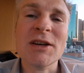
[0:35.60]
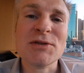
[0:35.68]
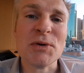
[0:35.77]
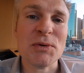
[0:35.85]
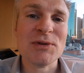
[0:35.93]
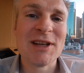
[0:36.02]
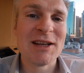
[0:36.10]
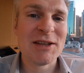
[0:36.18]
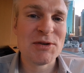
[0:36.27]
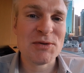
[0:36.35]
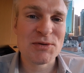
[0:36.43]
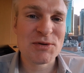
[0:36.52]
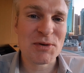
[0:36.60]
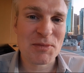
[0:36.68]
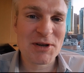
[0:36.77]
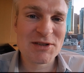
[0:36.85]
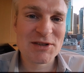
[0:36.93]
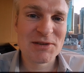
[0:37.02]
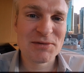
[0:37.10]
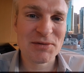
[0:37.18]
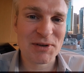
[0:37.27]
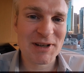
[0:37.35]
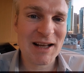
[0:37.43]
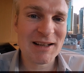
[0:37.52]
so thank you so much
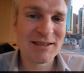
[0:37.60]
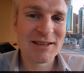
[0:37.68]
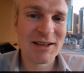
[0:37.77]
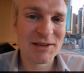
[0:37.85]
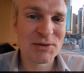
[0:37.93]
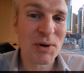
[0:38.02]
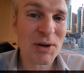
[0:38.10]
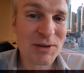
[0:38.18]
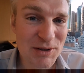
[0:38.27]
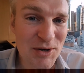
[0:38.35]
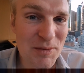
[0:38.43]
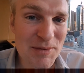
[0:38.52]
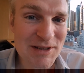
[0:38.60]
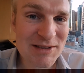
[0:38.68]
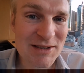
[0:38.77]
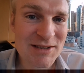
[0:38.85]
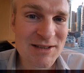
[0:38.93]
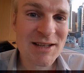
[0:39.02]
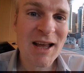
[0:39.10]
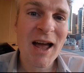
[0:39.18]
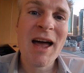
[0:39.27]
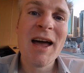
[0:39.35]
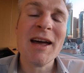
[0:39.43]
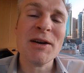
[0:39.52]
for that uh, to all the commenters
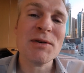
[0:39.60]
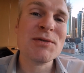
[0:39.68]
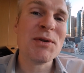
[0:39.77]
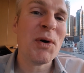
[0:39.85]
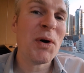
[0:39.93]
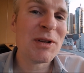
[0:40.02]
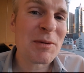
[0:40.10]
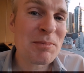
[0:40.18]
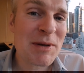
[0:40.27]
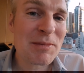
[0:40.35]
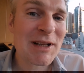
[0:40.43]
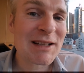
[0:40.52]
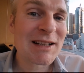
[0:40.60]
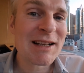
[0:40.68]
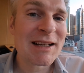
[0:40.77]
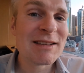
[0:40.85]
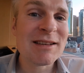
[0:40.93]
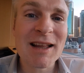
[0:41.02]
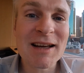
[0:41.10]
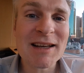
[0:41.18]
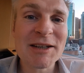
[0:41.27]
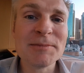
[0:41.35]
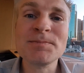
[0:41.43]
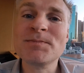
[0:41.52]
and also all the people that clicked
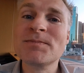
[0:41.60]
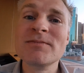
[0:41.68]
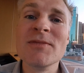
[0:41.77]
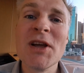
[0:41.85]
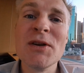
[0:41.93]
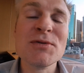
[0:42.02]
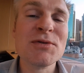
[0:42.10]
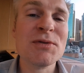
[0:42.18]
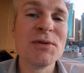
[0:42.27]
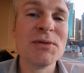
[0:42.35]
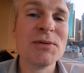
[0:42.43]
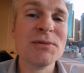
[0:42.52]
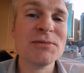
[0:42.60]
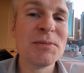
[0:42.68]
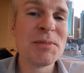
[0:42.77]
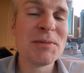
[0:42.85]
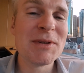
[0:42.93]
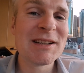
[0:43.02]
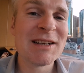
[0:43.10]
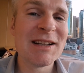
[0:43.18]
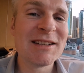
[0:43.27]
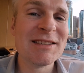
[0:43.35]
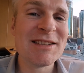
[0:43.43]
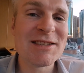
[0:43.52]
like and also the people that
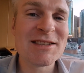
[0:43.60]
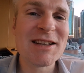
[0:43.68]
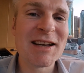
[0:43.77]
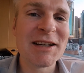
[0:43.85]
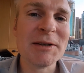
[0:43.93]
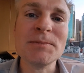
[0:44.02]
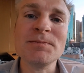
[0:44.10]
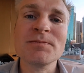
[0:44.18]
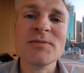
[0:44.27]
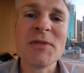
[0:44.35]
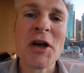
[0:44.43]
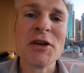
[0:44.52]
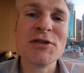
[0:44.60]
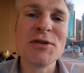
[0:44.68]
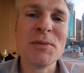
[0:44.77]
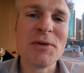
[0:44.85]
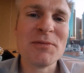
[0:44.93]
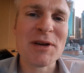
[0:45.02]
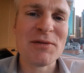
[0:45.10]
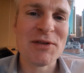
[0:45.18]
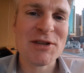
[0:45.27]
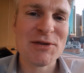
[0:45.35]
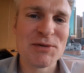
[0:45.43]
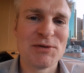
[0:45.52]
clicked dislike uh, some of my
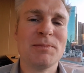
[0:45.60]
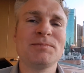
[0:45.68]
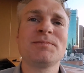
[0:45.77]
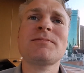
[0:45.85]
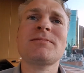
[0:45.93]
videos